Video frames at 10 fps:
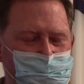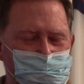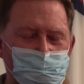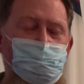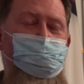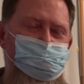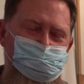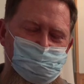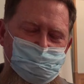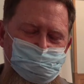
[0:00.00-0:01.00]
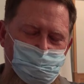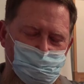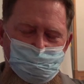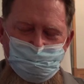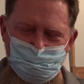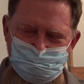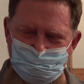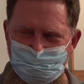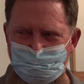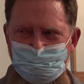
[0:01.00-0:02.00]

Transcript: any more respect for one person than